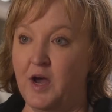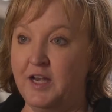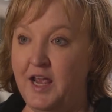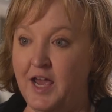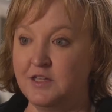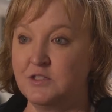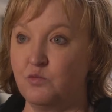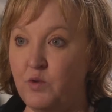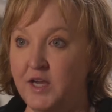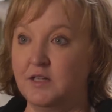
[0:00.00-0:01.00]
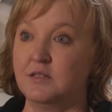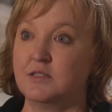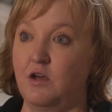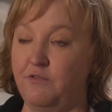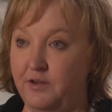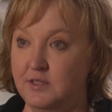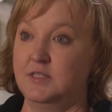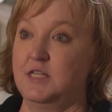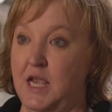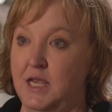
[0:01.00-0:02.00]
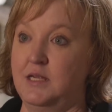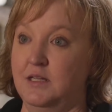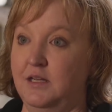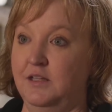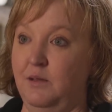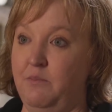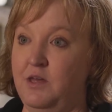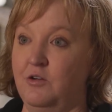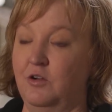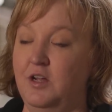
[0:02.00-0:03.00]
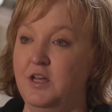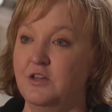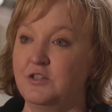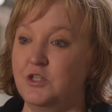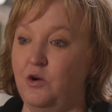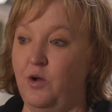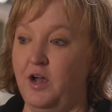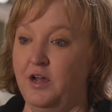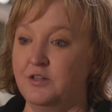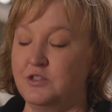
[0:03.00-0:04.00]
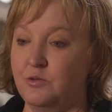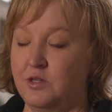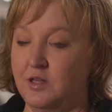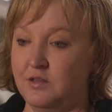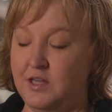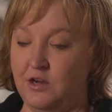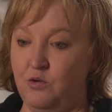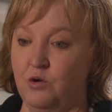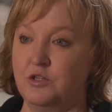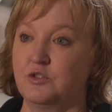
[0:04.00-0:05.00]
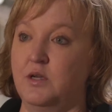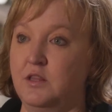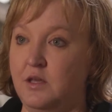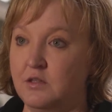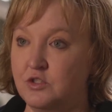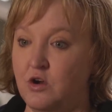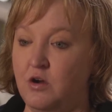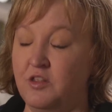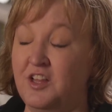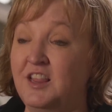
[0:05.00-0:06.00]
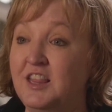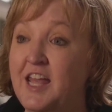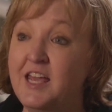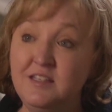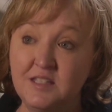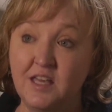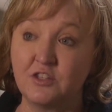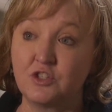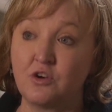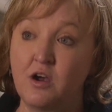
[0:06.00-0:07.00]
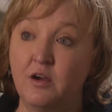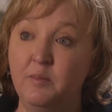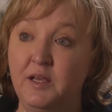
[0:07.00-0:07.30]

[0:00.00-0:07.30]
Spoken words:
body has to right itself and stay in the middle. So that core strength gets stronger. The legs get stronger